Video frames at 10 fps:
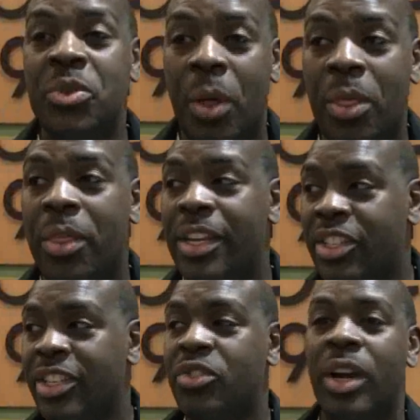too, other than
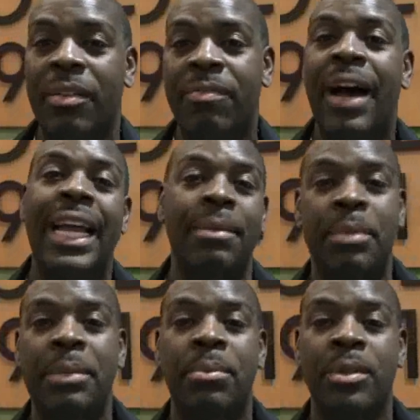just trying to find
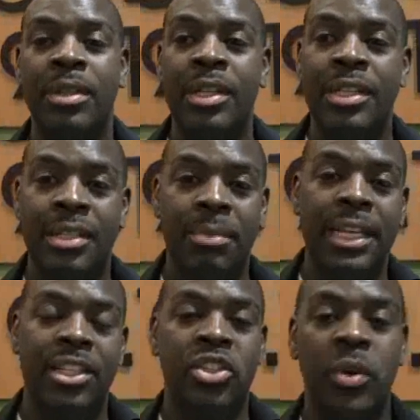people to
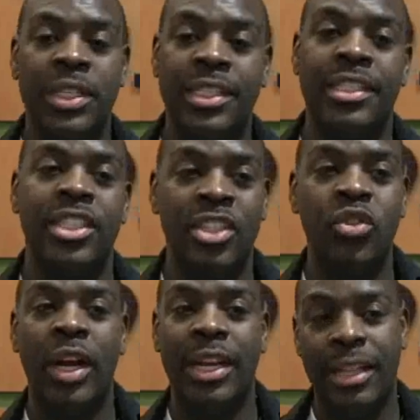make the choices and
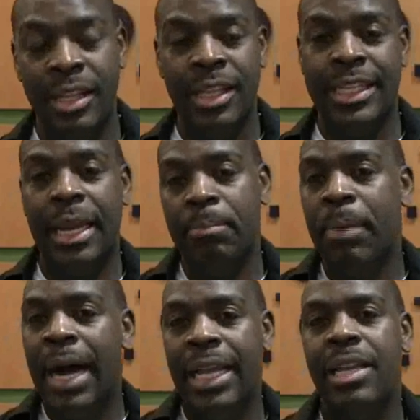just trying to
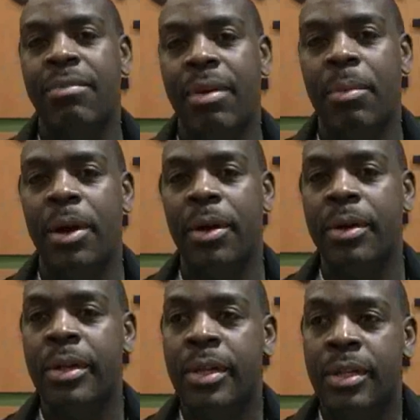get buy-in from our